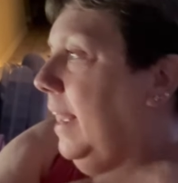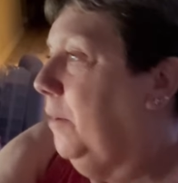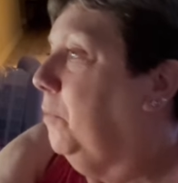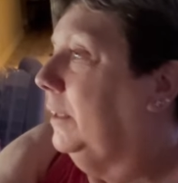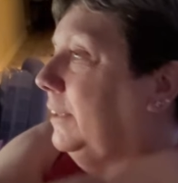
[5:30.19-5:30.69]

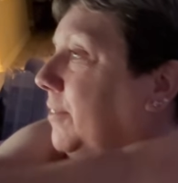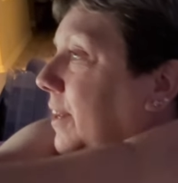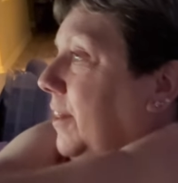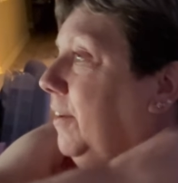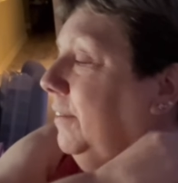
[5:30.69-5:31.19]
It was
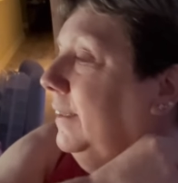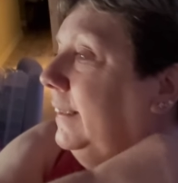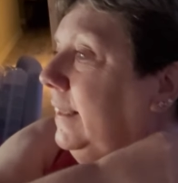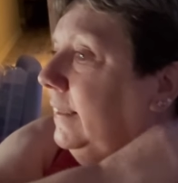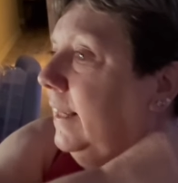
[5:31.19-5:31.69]
funny though,
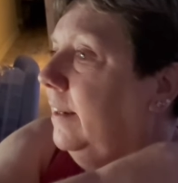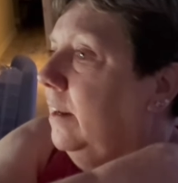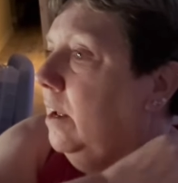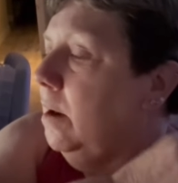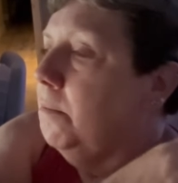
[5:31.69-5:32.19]
because he said
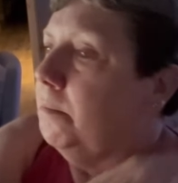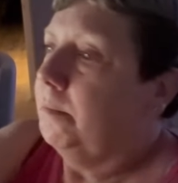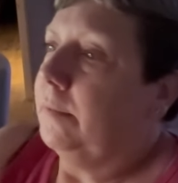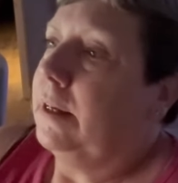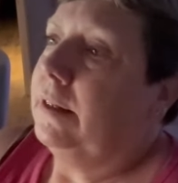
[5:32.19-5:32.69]

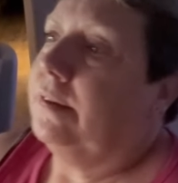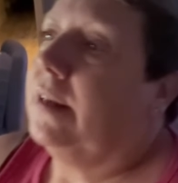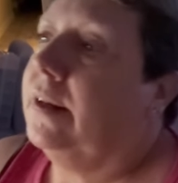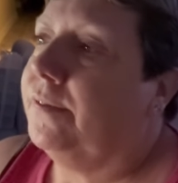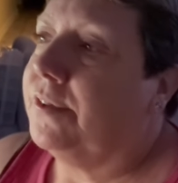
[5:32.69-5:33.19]

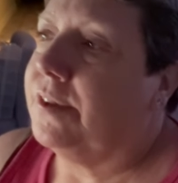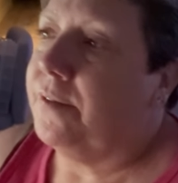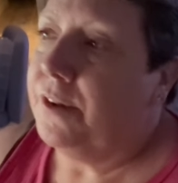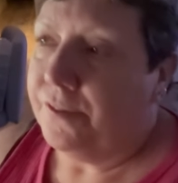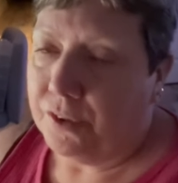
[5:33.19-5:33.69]
it for
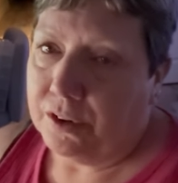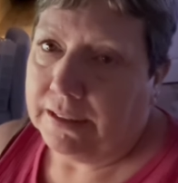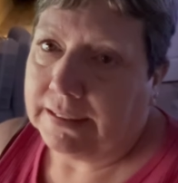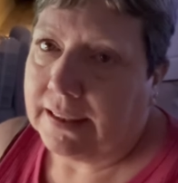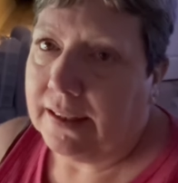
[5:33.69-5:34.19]
74 and
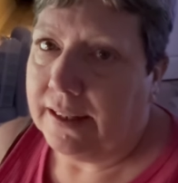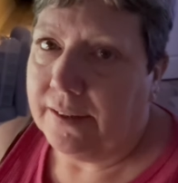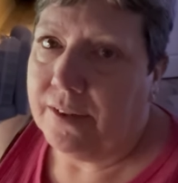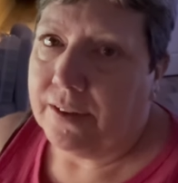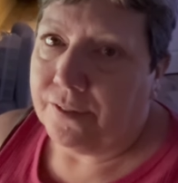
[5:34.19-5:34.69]
he said,
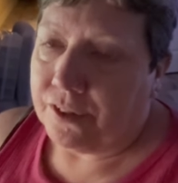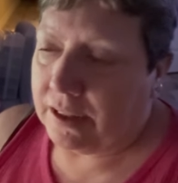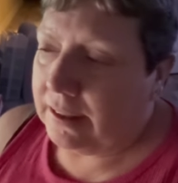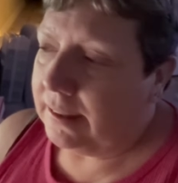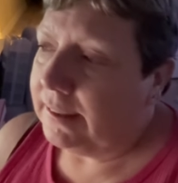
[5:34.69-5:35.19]
leave it for
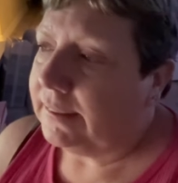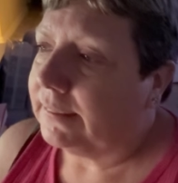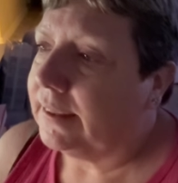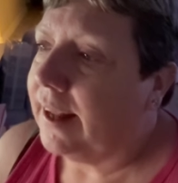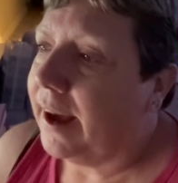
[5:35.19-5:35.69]
at
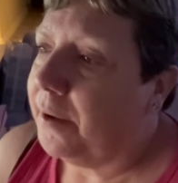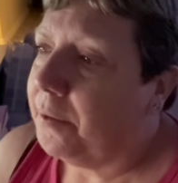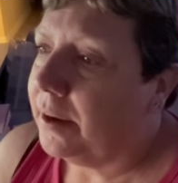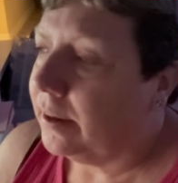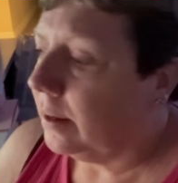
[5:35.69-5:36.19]
least an
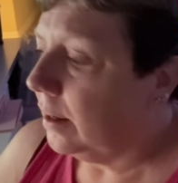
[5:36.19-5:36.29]
hour